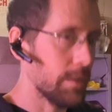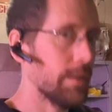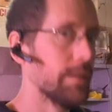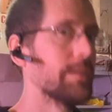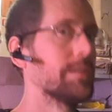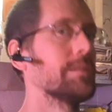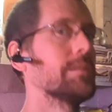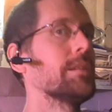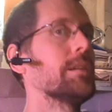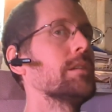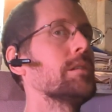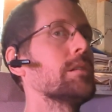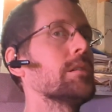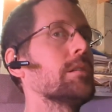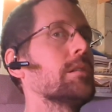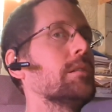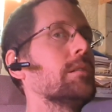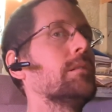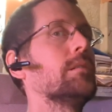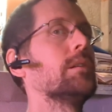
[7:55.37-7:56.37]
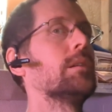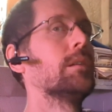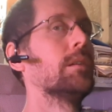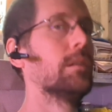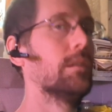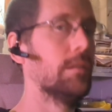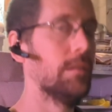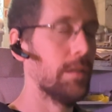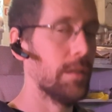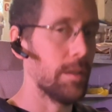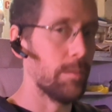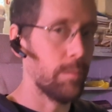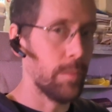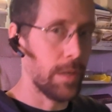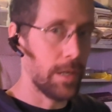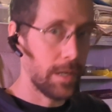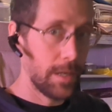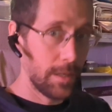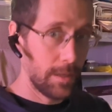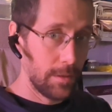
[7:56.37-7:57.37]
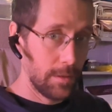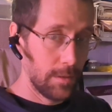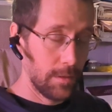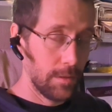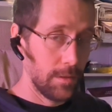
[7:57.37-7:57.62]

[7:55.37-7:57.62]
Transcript: extension, like back,